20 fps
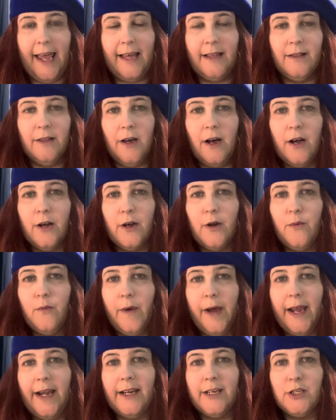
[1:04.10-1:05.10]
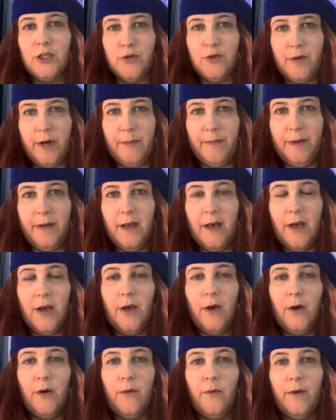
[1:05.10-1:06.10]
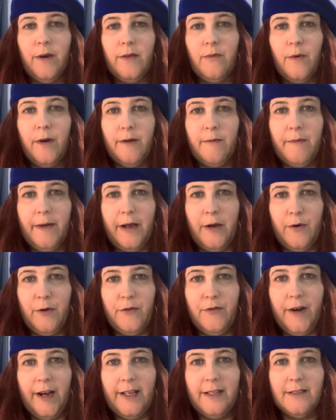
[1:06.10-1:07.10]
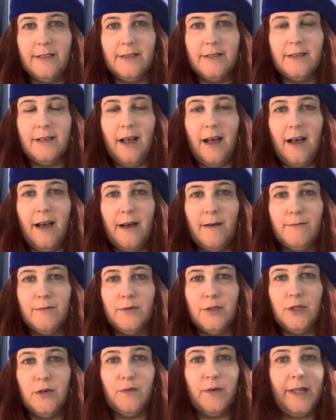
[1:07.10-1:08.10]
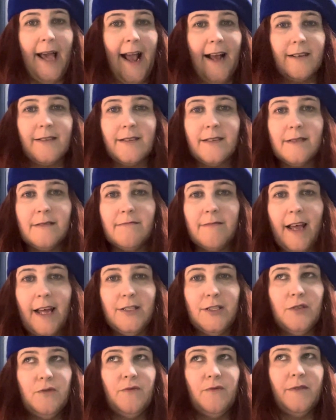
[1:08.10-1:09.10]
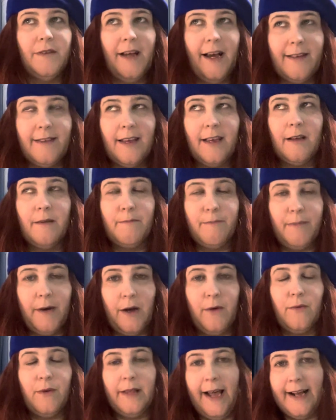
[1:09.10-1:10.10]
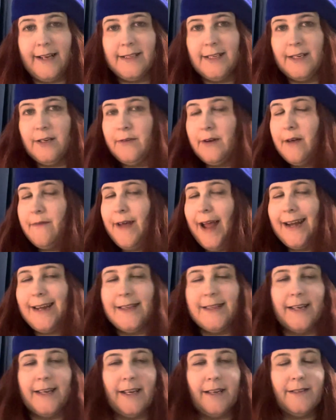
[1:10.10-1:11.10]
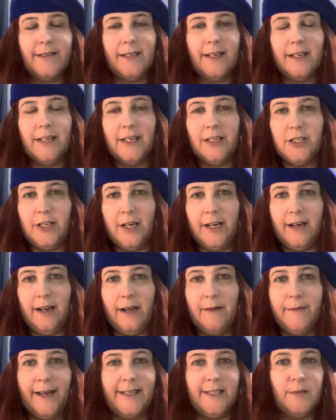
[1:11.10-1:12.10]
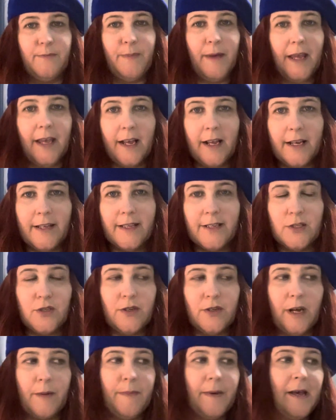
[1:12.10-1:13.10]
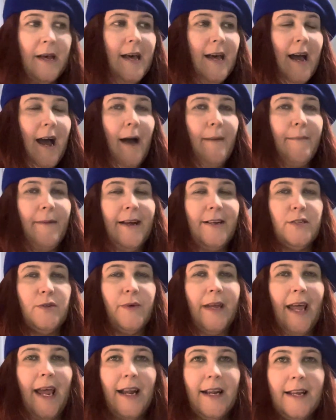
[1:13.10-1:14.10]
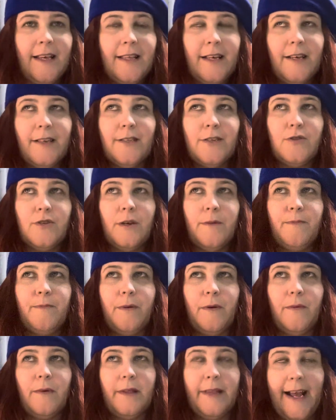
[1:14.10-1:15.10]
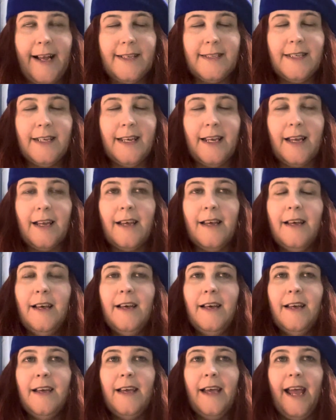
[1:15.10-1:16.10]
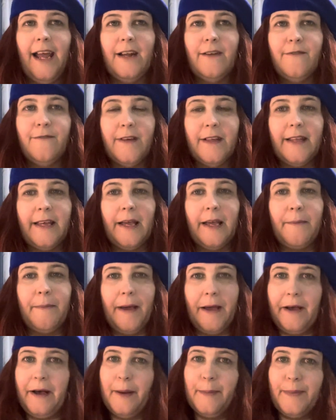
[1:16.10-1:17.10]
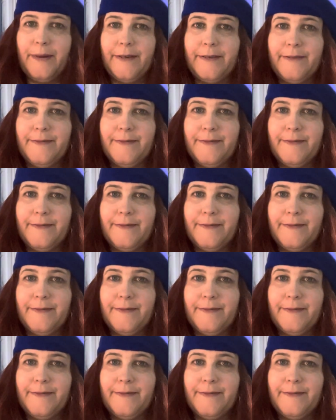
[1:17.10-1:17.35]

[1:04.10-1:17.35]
a long-awaited trip with one of my girlfriends to relax and do nothing but relax. I don't have anything else in the agenda. I'm not speaking on this trip. I'm not doing anything on this trip but relaxing and filling my cup.